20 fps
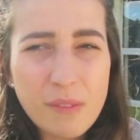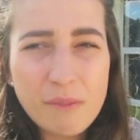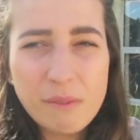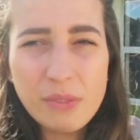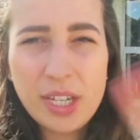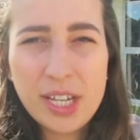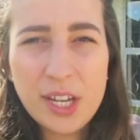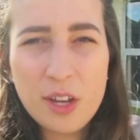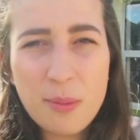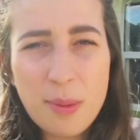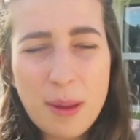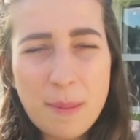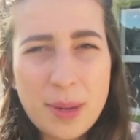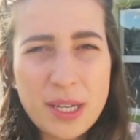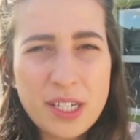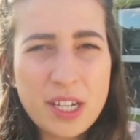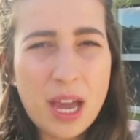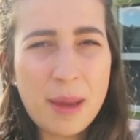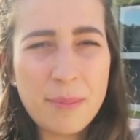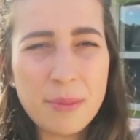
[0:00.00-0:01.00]
video about
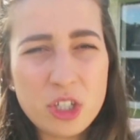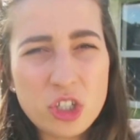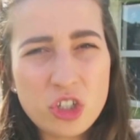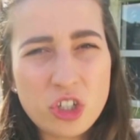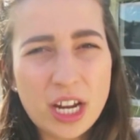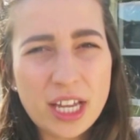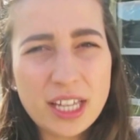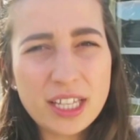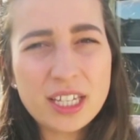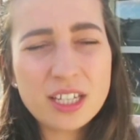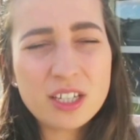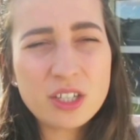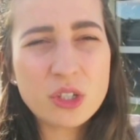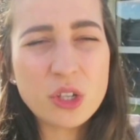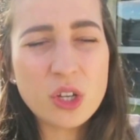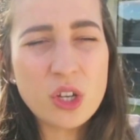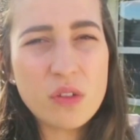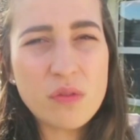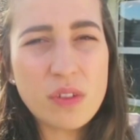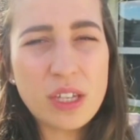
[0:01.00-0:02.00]
my time in Australia,
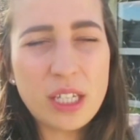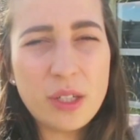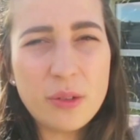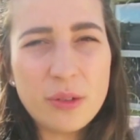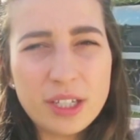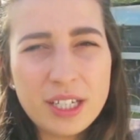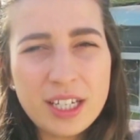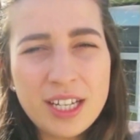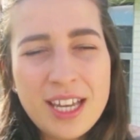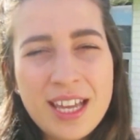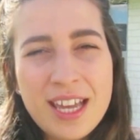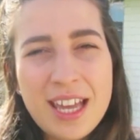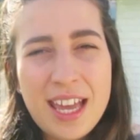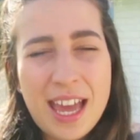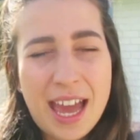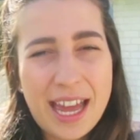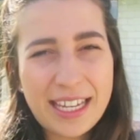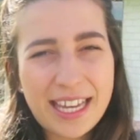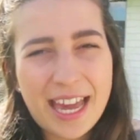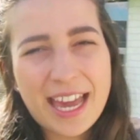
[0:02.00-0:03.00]
so if anyone
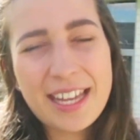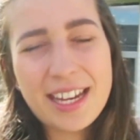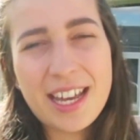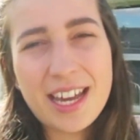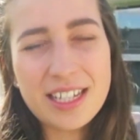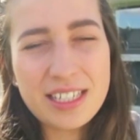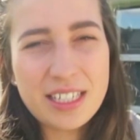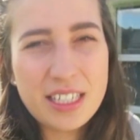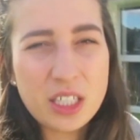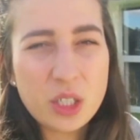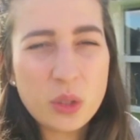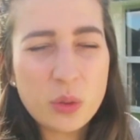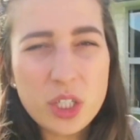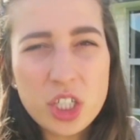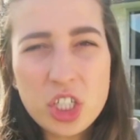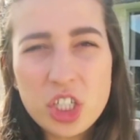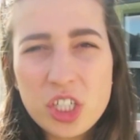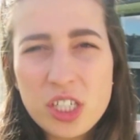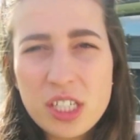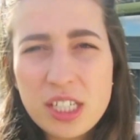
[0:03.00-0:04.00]
again has any
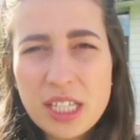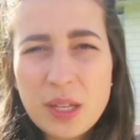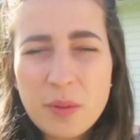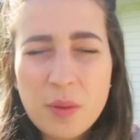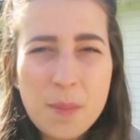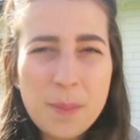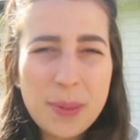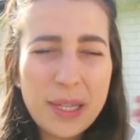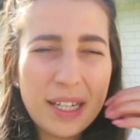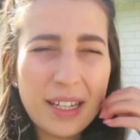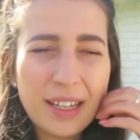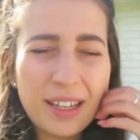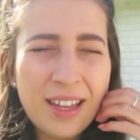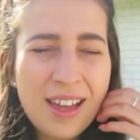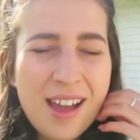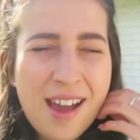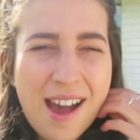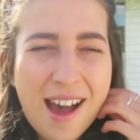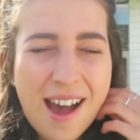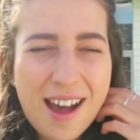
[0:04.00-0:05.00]
questions they want me to
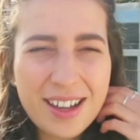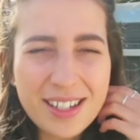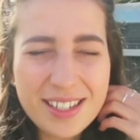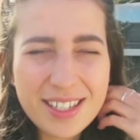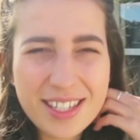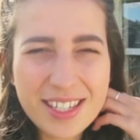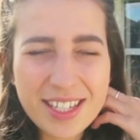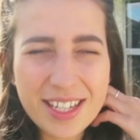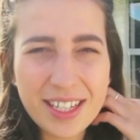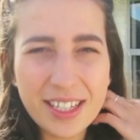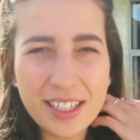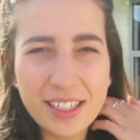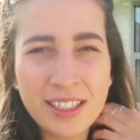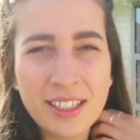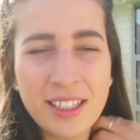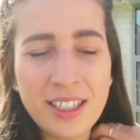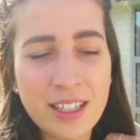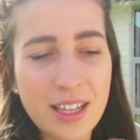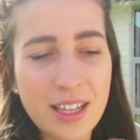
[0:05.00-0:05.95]
answer,